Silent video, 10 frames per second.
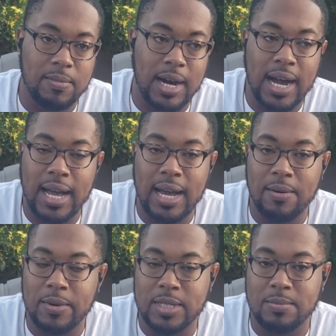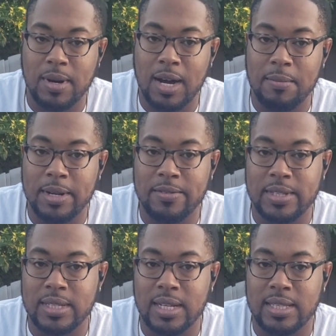I had with his mom and
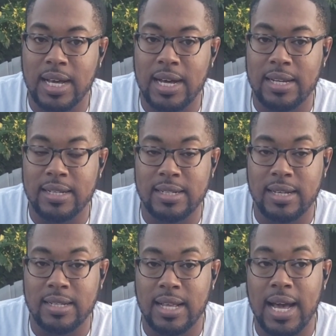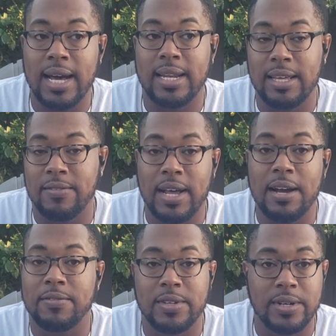everything like that, and had even
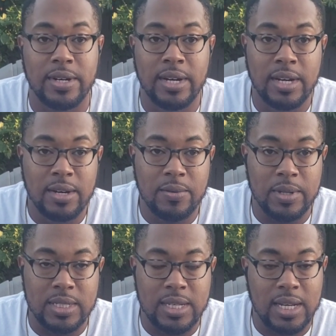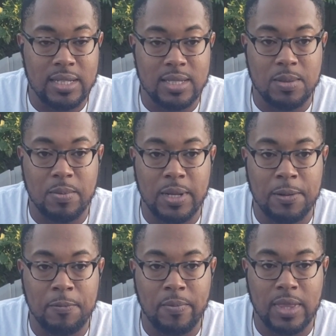after we decided to
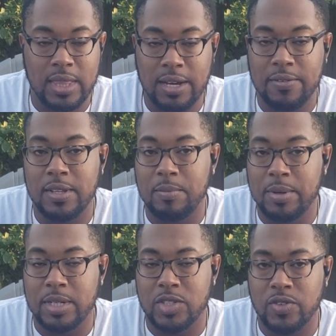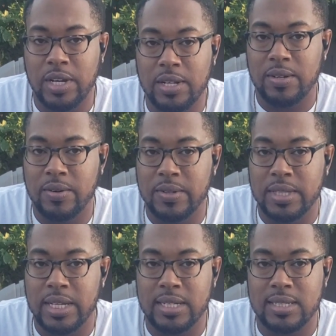split, definitely put a strain on
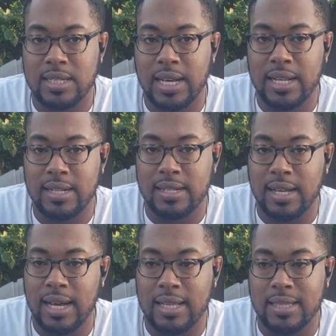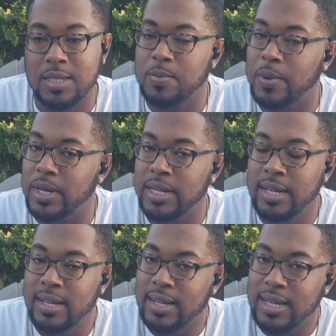things. And at this point,
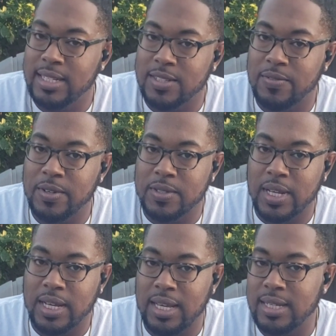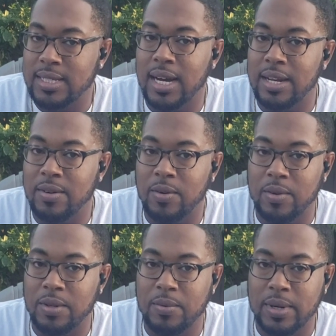it just feels like he's kind of the
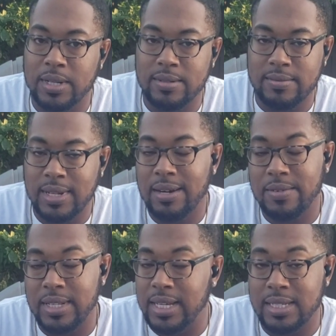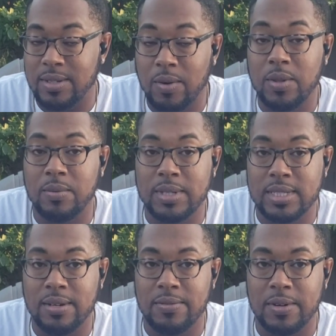only one, not really he's the only one
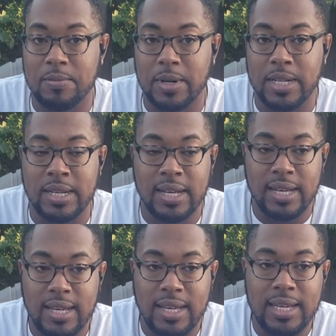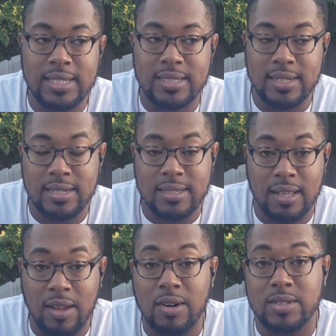suffering, but he's the
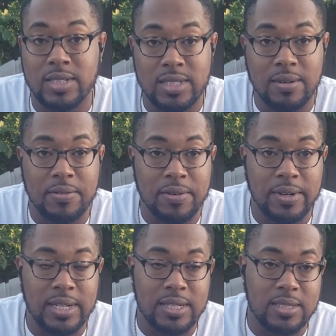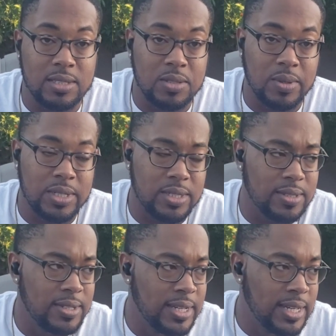largest sufferer in this
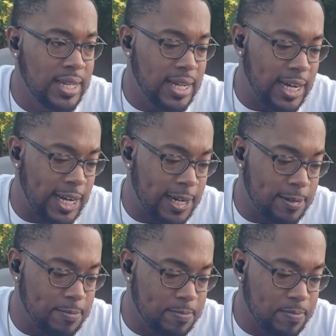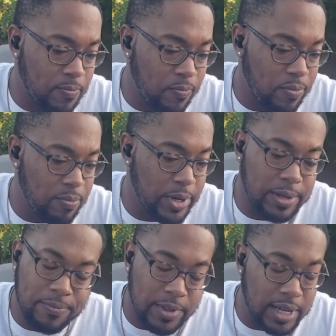situation.
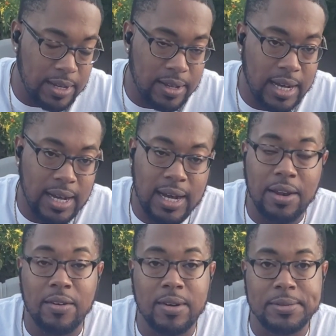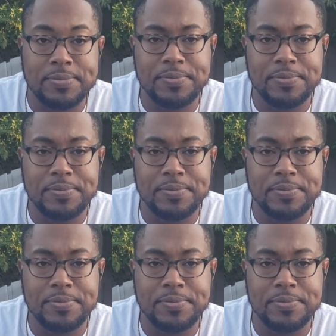But yeah, I don't know.